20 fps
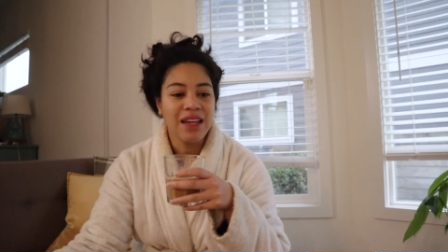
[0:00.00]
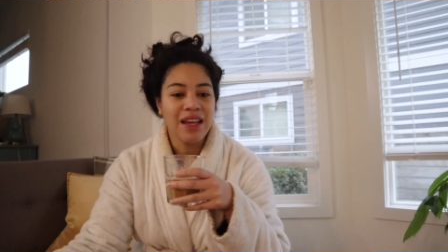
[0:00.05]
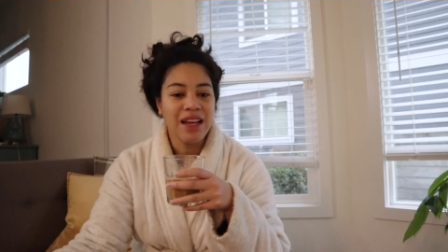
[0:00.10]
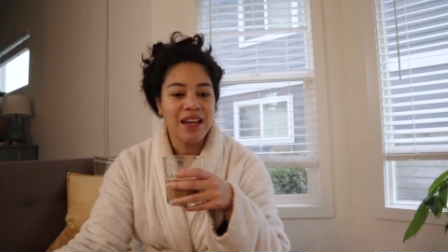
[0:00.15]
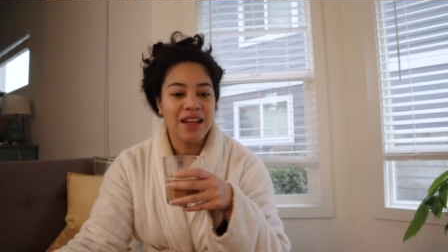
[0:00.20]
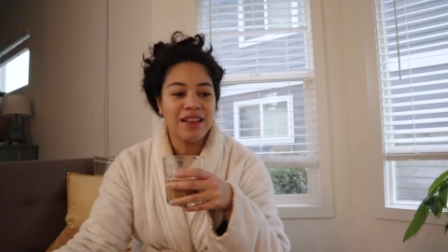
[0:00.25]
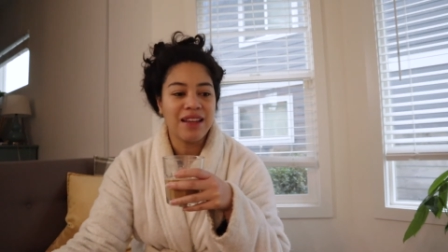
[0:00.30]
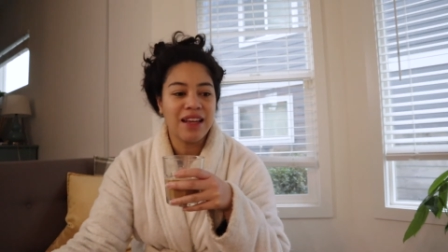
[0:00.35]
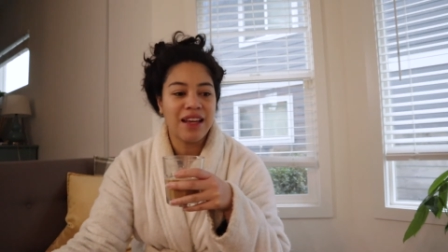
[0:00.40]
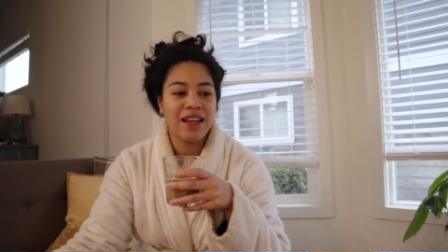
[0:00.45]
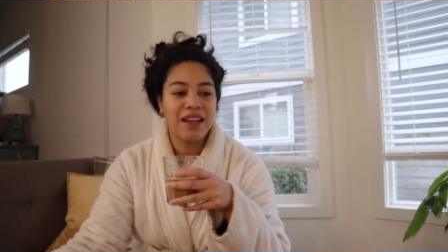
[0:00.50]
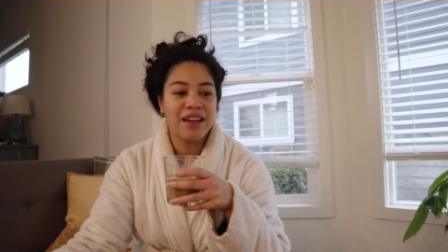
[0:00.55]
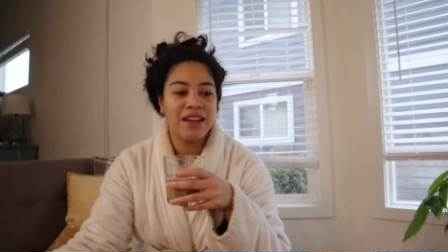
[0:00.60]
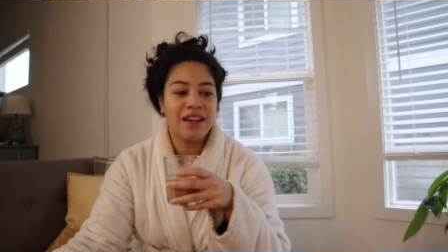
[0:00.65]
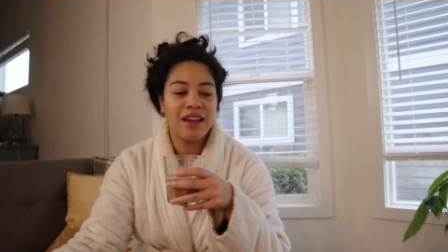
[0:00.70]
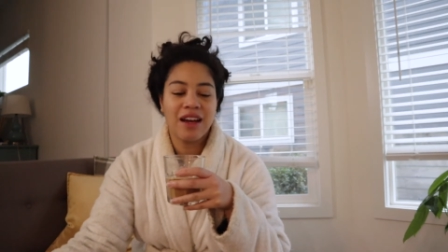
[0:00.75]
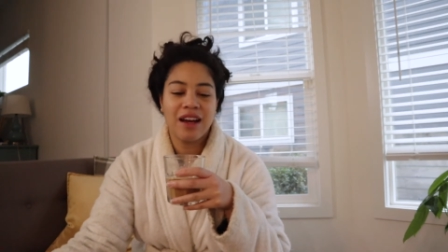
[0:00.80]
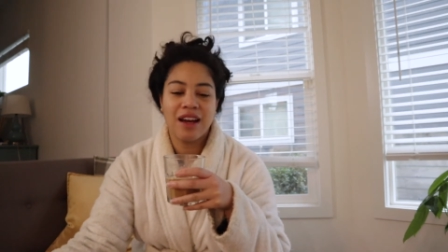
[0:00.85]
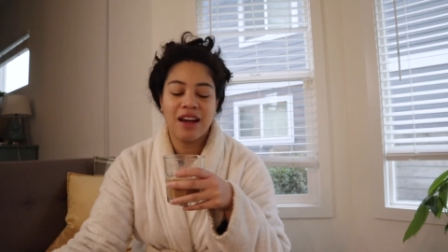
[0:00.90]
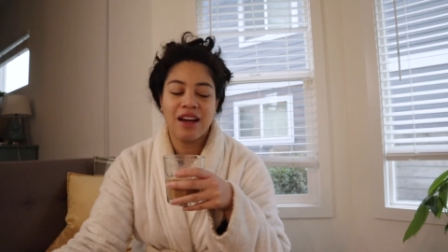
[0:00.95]
and
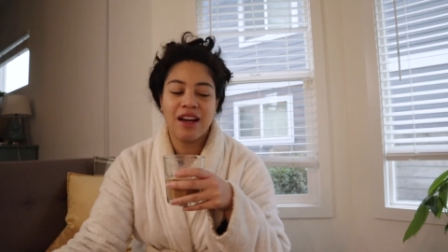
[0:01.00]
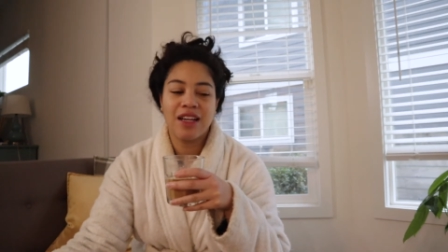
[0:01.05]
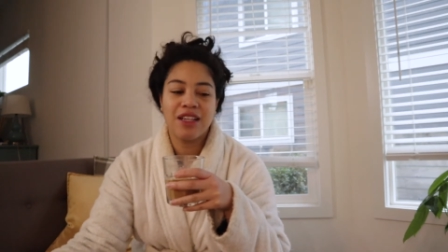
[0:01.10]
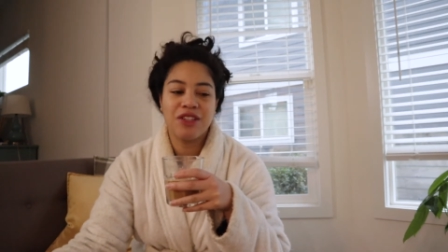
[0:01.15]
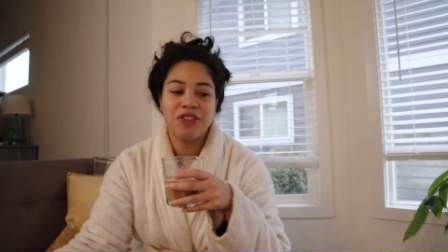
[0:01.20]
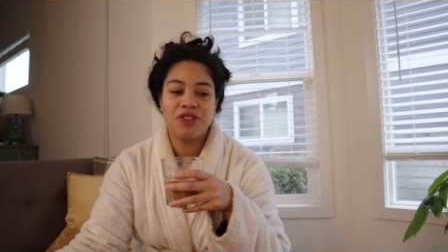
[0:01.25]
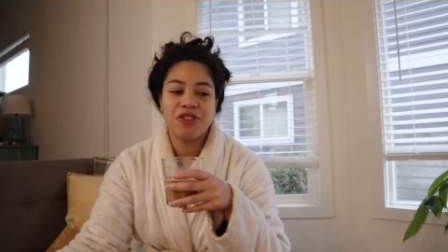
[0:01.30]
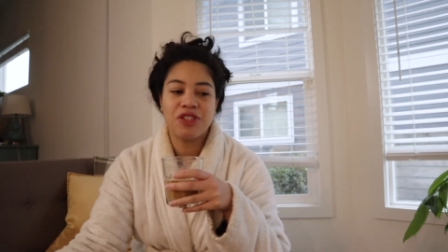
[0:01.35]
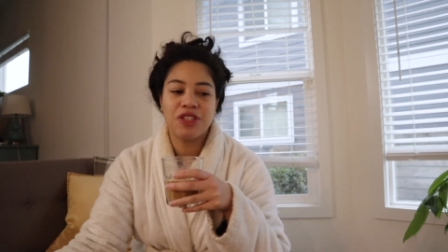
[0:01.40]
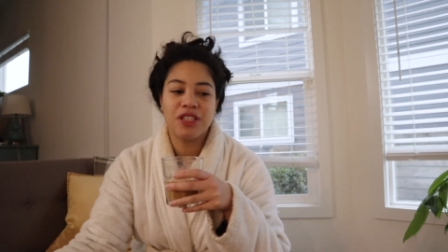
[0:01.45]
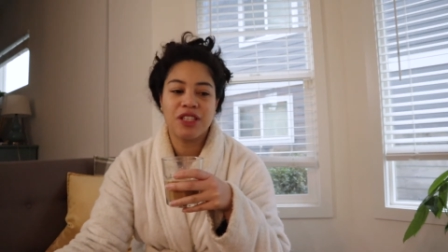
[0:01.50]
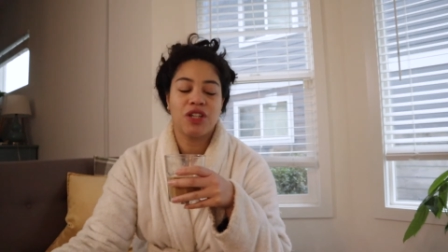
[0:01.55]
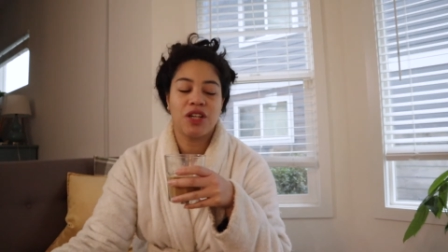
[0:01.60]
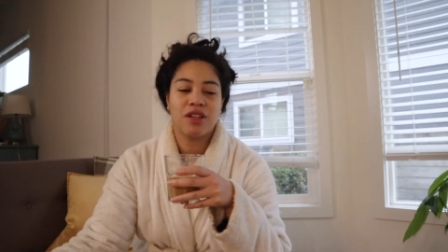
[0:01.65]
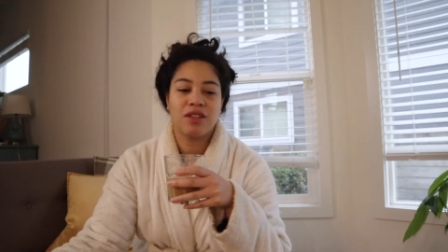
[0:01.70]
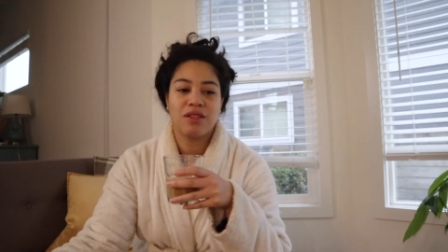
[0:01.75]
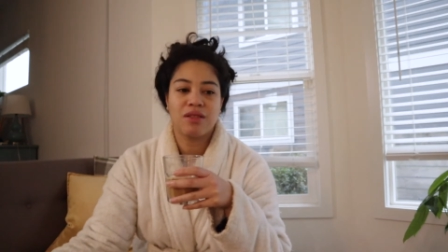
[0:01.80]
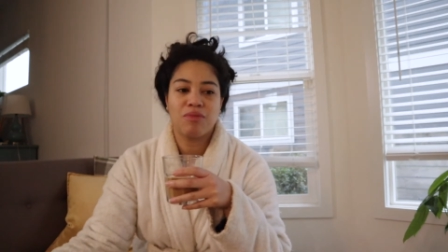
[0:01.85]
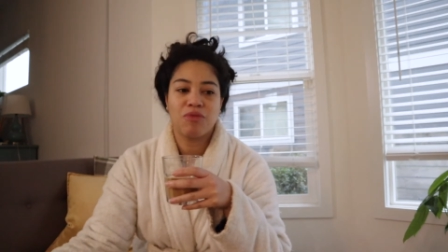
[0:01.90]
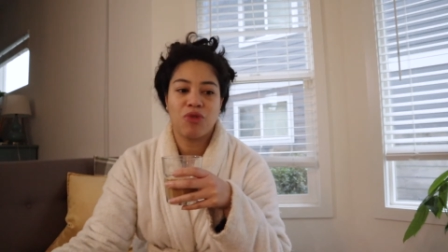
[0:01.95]
then I usually chug
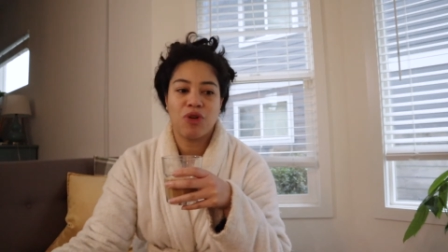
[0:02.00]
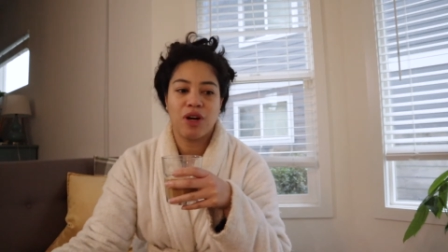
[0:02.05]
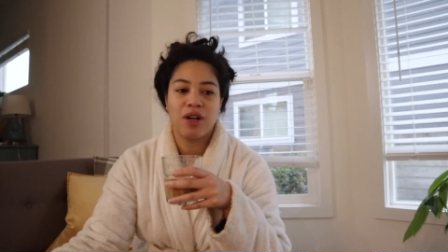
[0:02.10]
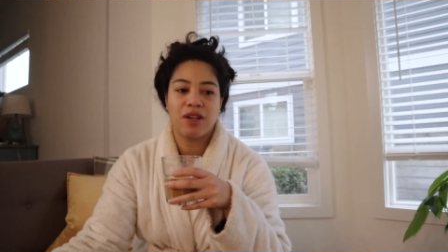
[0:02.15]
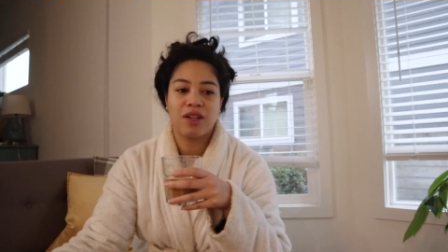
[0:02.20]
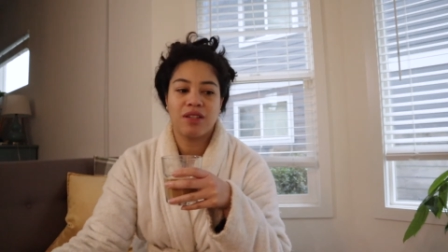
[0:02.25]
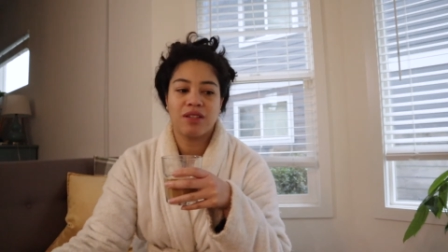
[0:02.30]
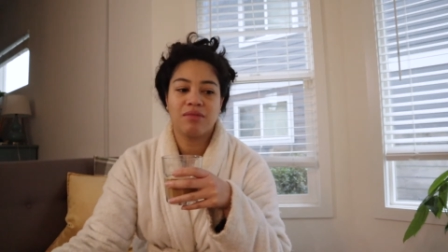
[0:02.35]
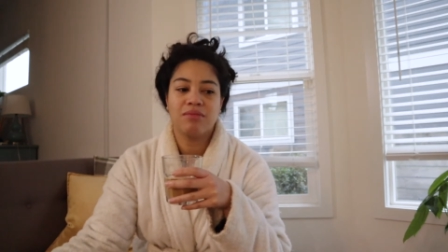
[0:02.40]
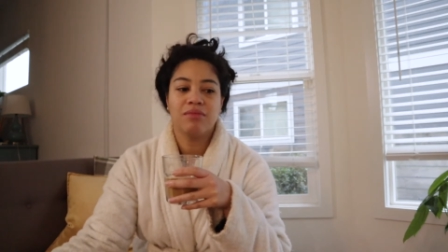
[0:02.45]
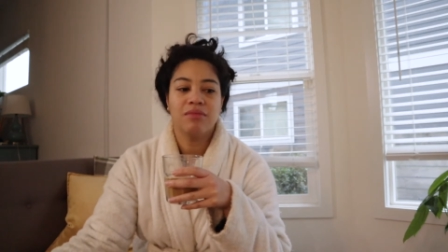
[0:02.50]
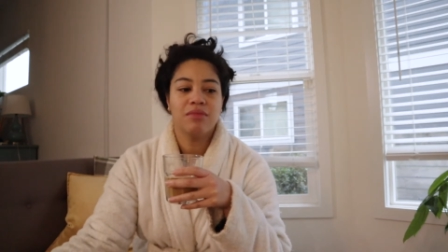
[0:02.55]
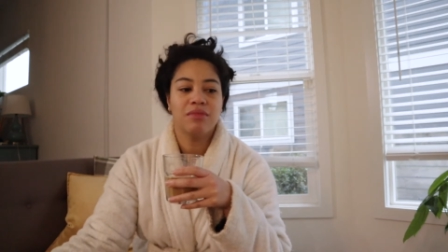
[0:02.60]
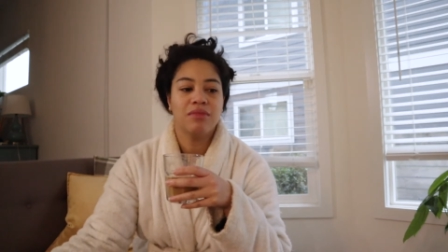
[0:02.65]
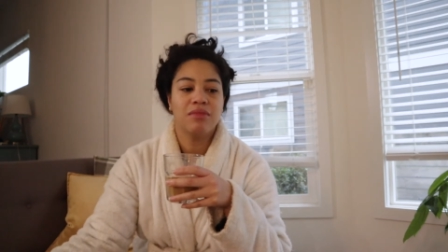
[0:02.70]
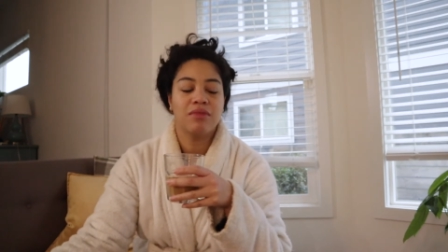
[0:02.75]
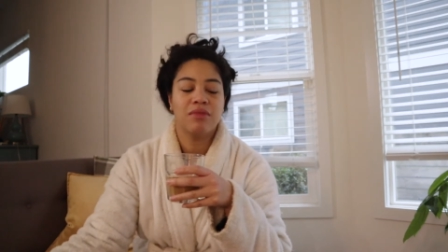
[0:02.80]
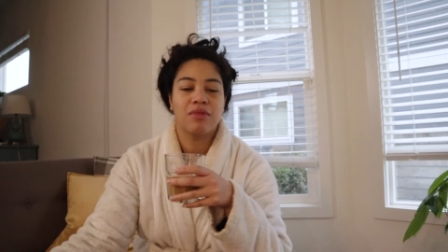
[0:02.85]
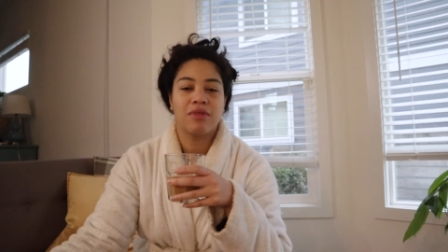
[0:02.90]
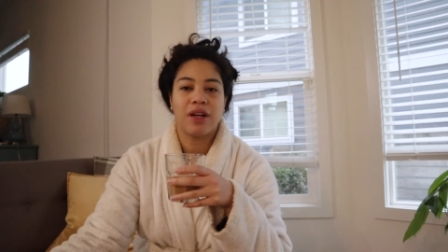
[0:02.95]
some water
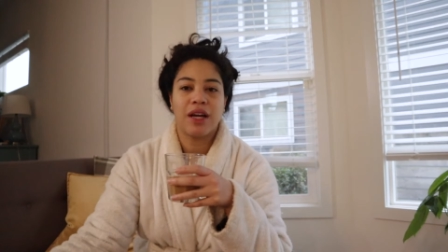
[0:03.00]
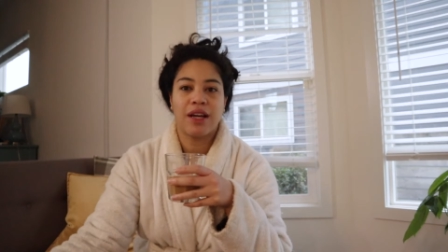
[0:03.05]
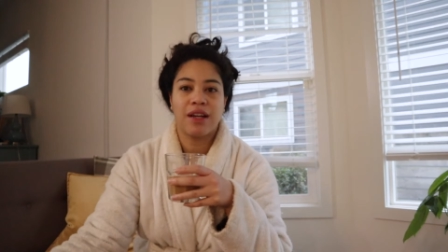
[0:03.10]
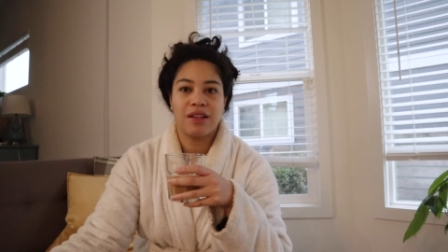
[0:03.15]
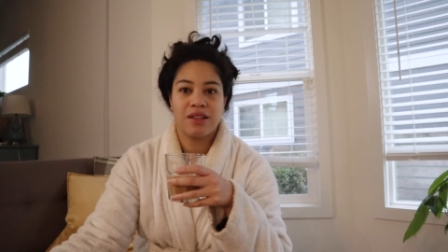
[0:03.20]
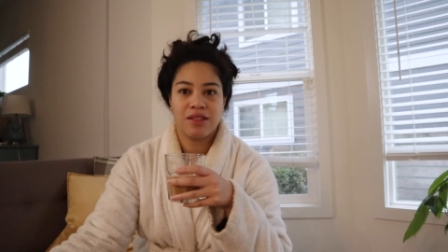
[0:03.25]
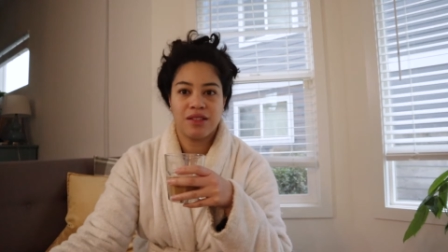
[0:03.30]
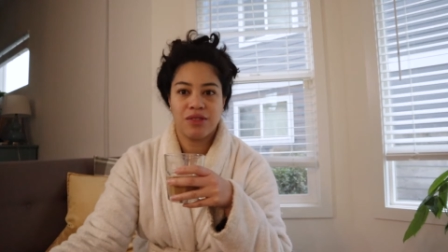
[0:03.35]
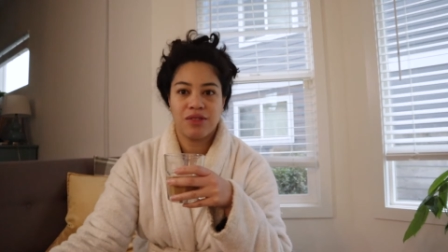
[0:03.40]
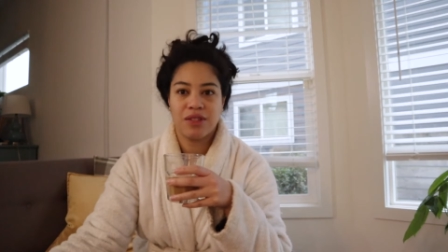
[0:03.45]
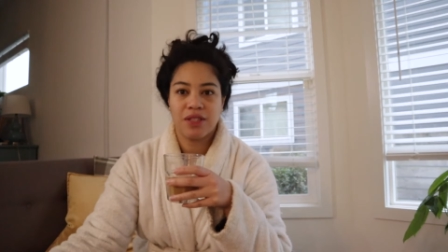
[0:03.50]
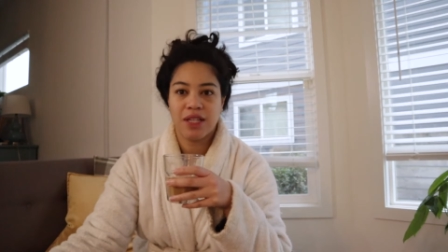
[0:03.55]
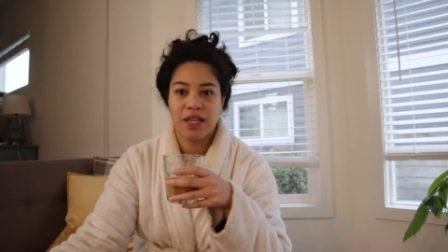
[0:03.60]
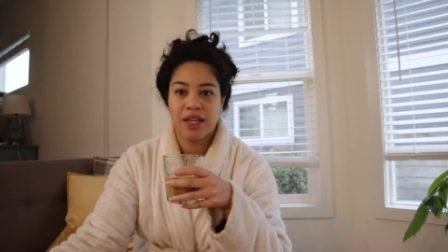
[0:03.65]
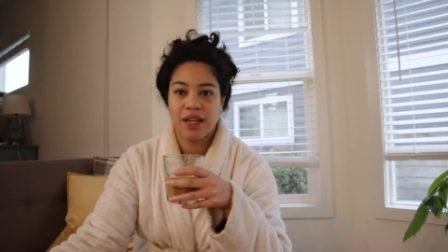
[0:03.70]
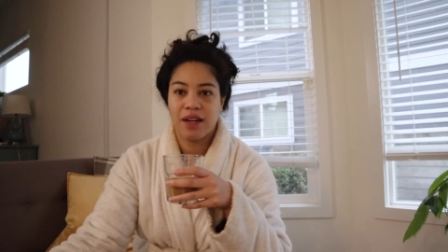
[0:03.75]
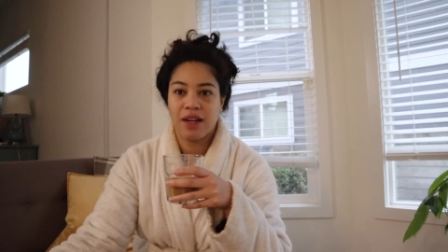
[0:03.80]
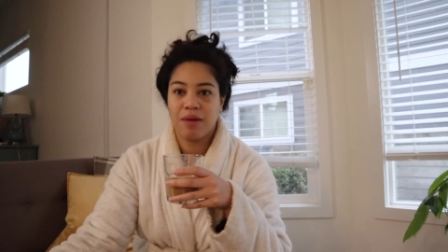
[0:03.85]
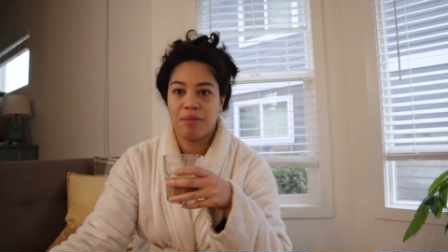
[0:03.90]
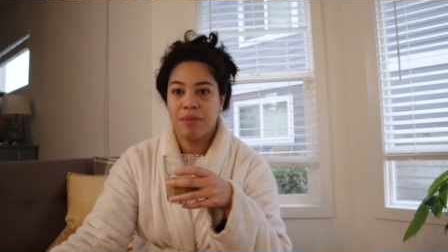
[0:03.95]
right as soon as I
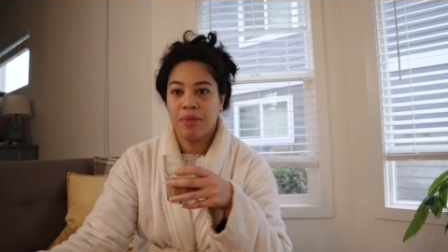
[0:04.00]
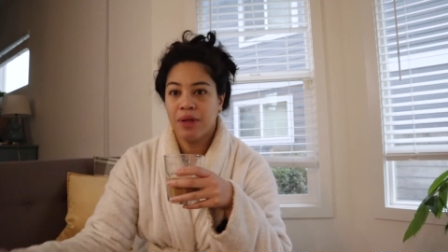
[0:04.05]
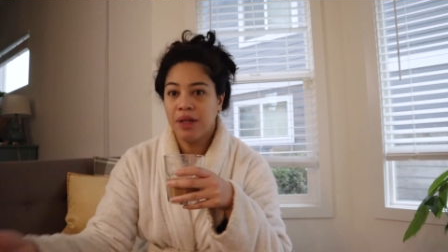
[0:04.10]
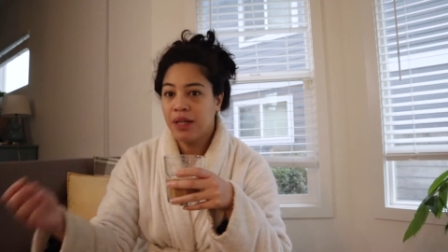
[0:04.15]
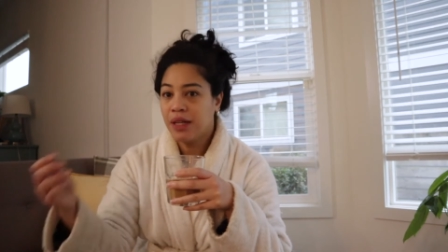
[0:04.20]
get up.